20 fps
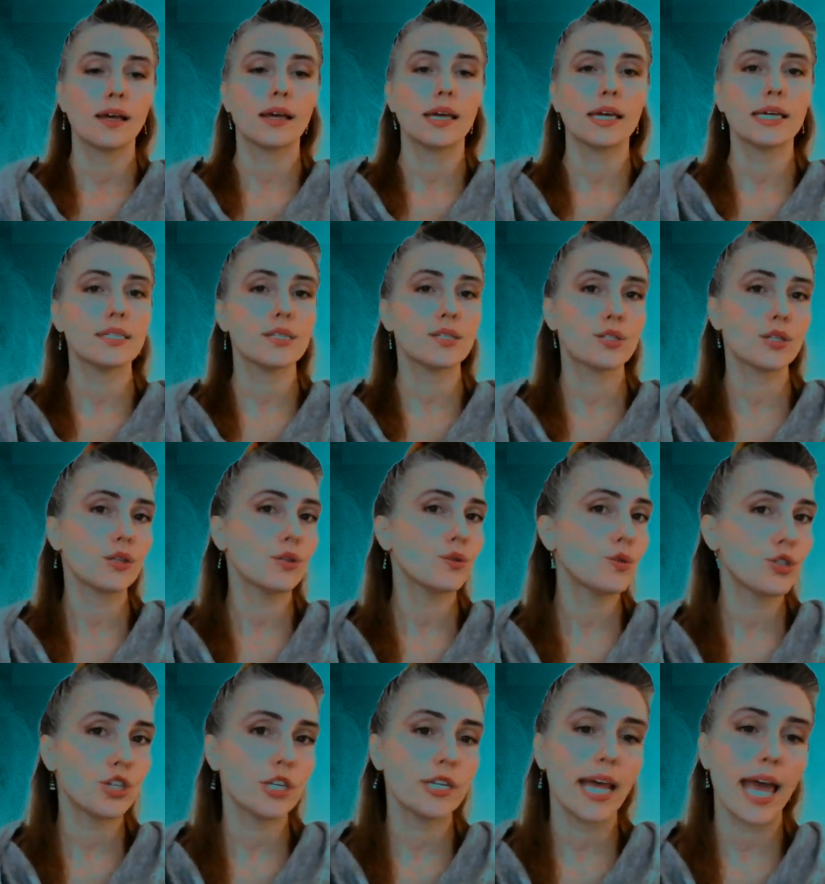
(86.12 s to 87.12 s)
In
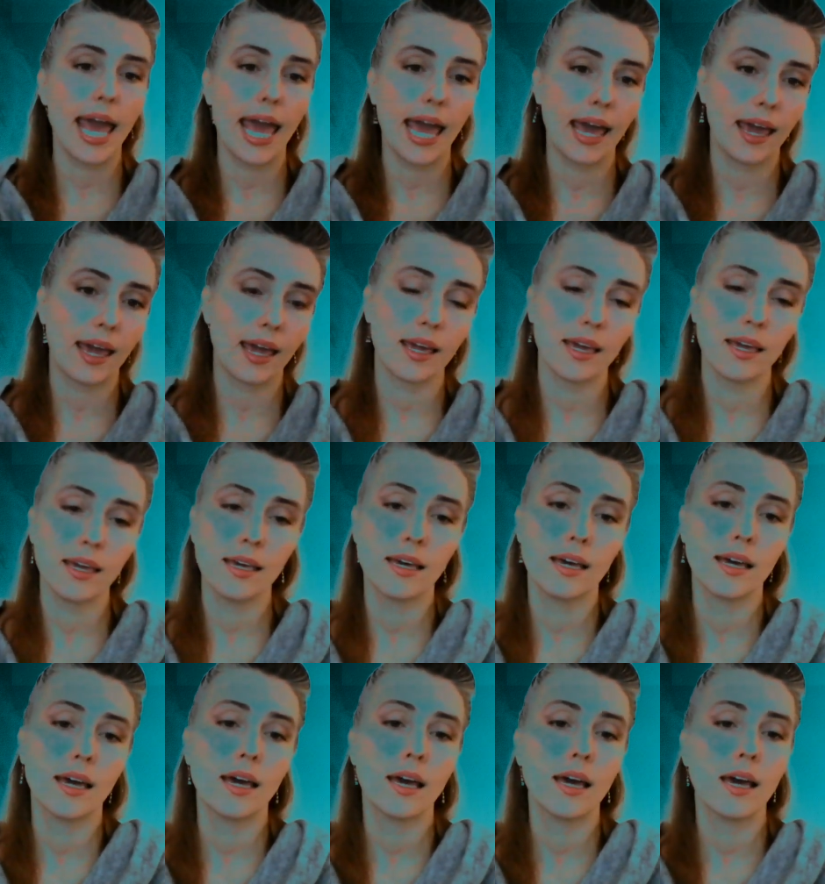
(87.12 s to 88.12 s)
solution A,
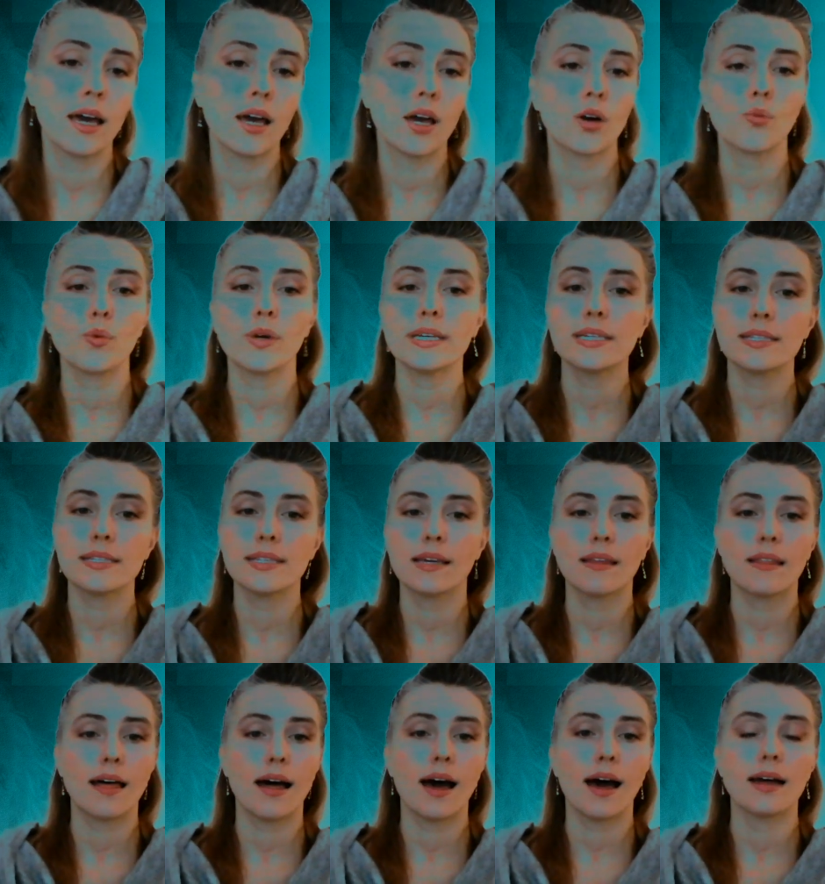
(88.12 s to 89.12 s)
we
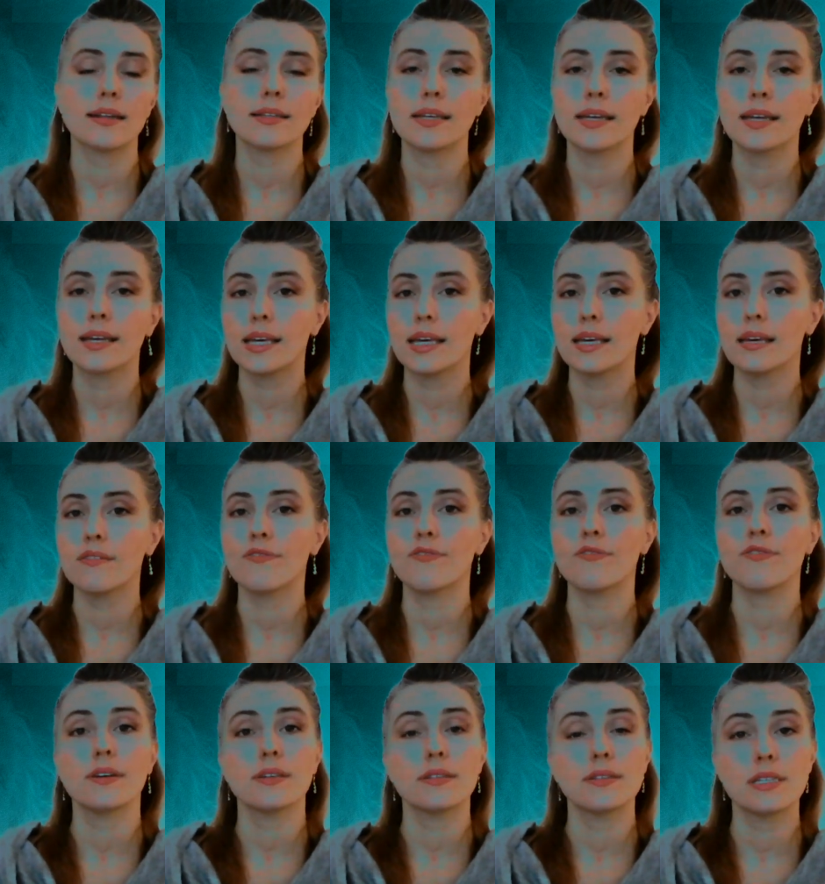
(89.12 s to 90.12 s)
see that
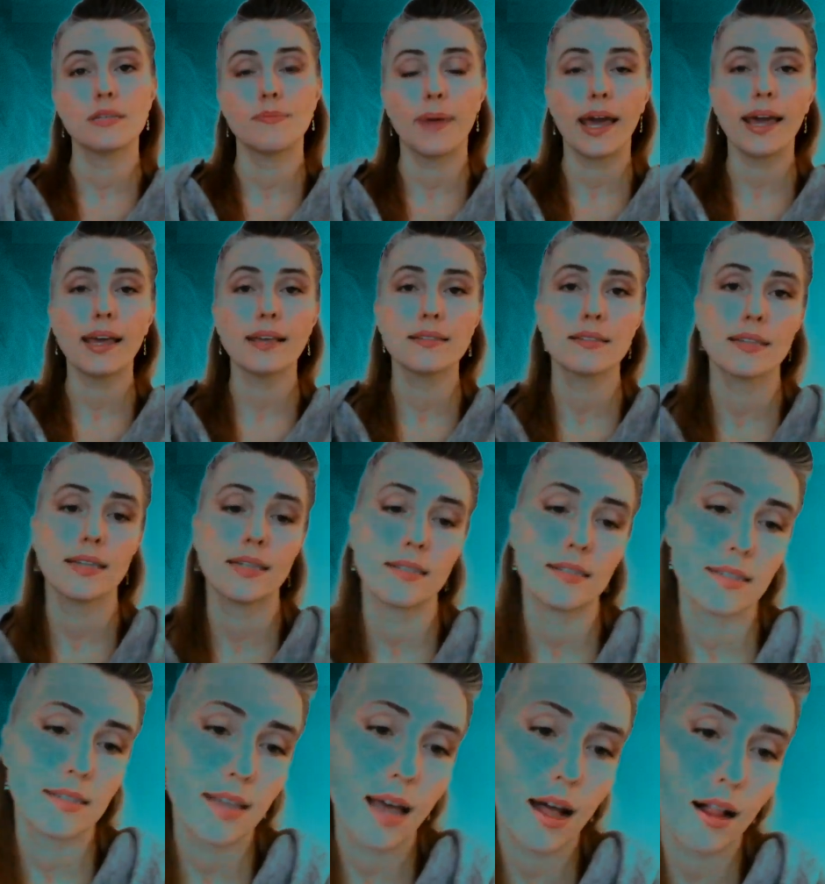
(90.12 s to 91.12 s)
if space
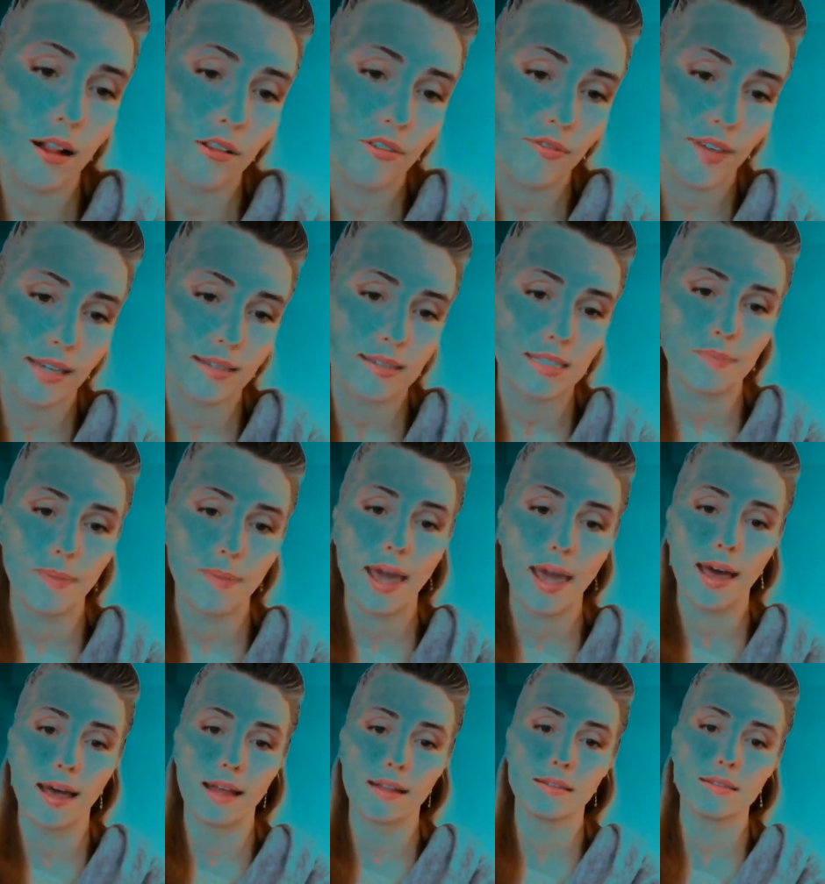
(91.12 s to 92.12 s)
itself
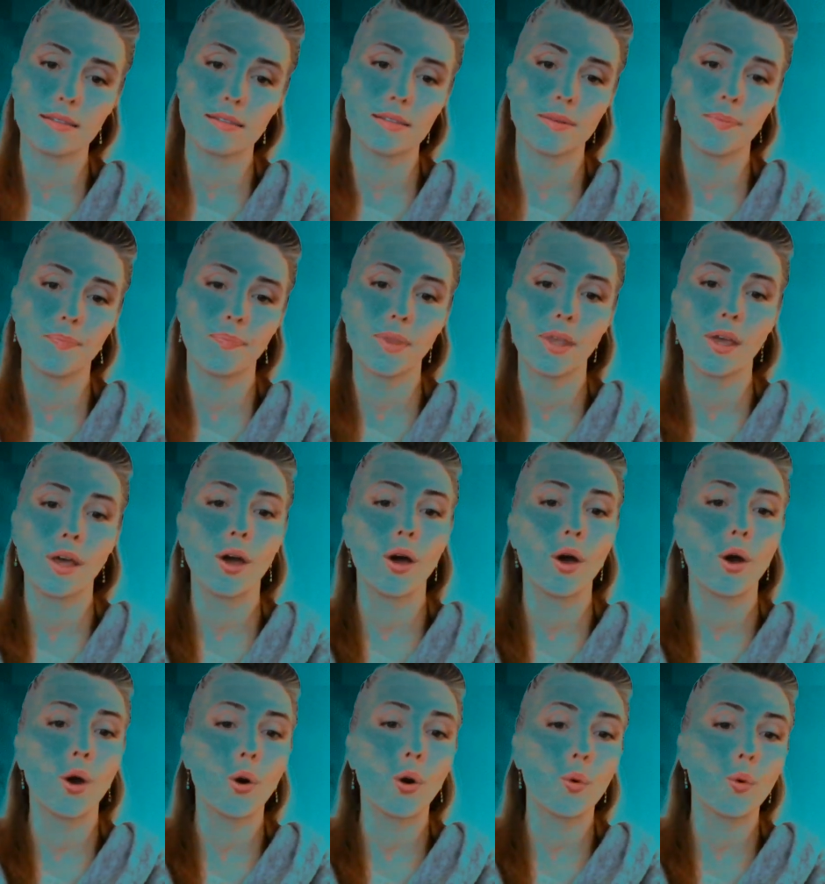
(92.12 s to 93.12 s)
expands,
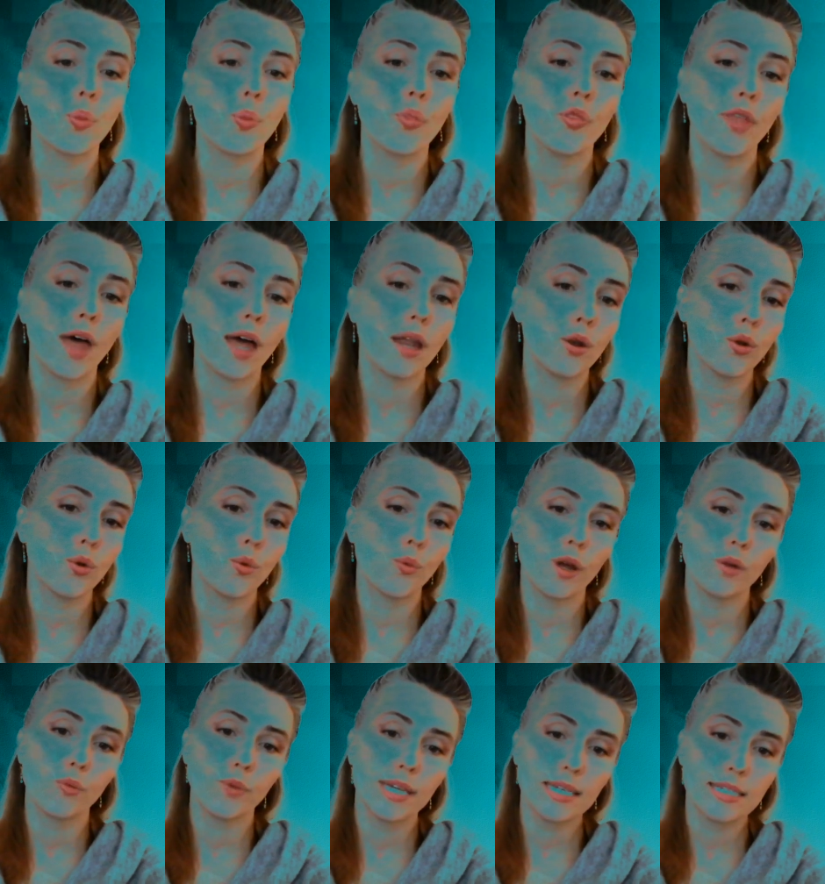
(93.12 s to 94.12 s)
then
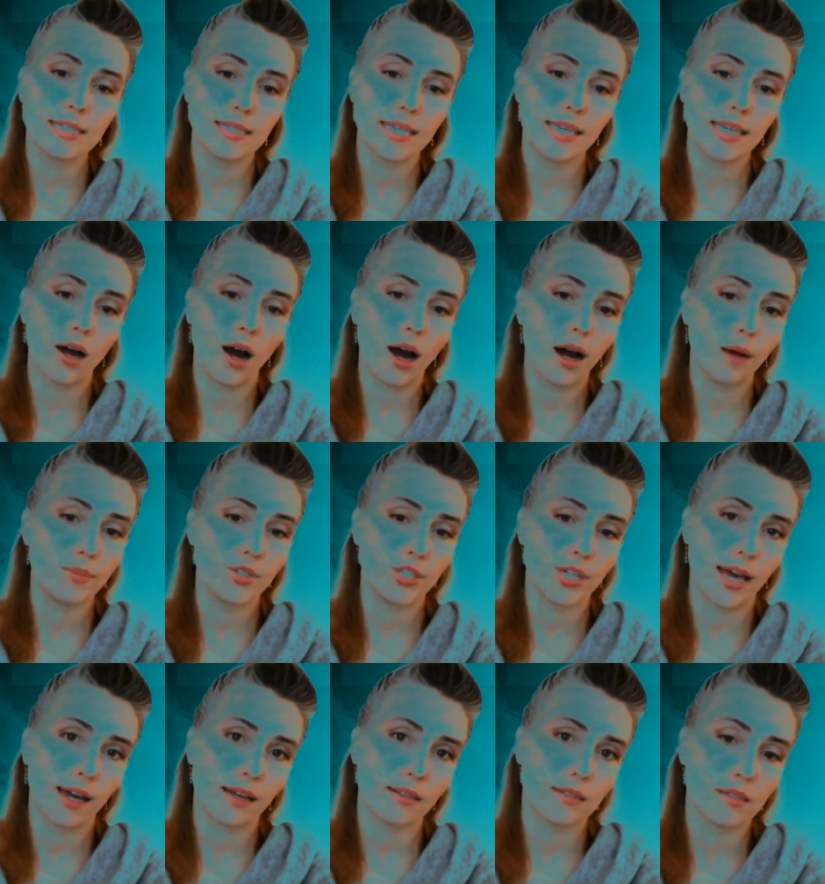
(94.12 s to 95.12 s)
when we see
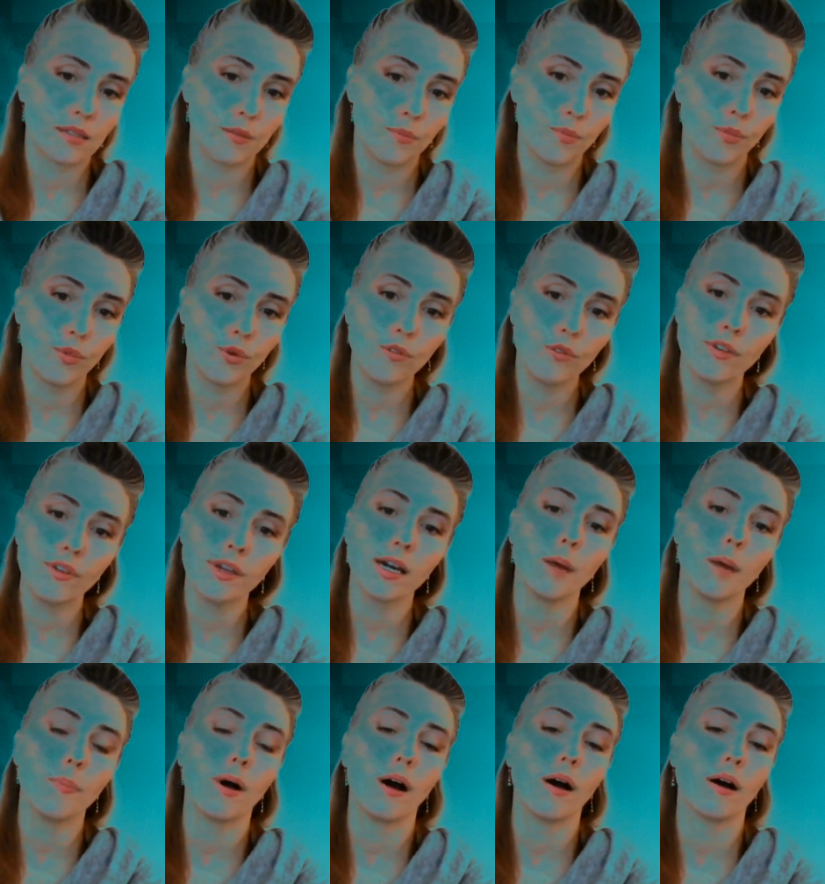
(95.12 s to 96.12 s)
objects moving
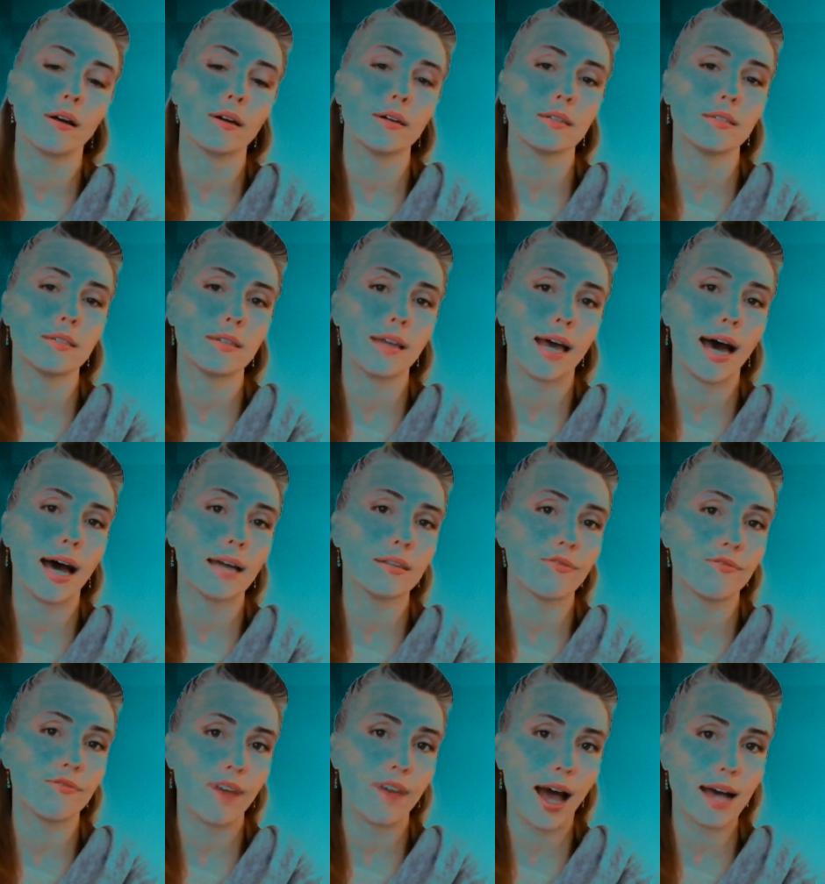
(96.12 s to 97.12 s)
apart at
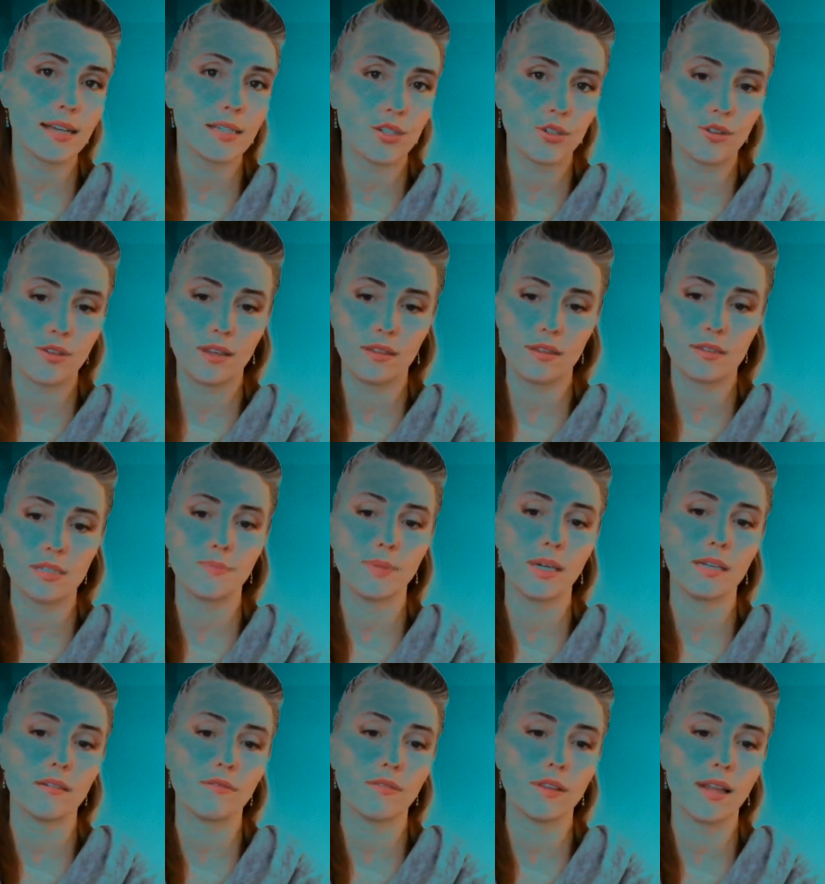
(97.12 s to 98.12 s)
faster than the
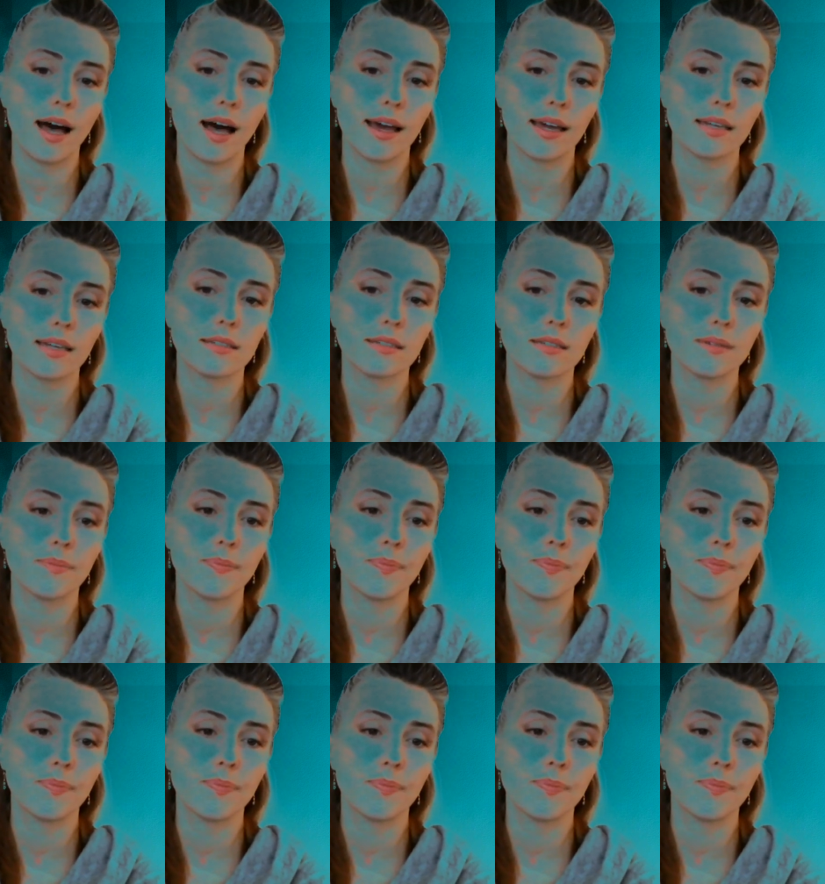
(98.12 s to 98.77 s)
speed of light,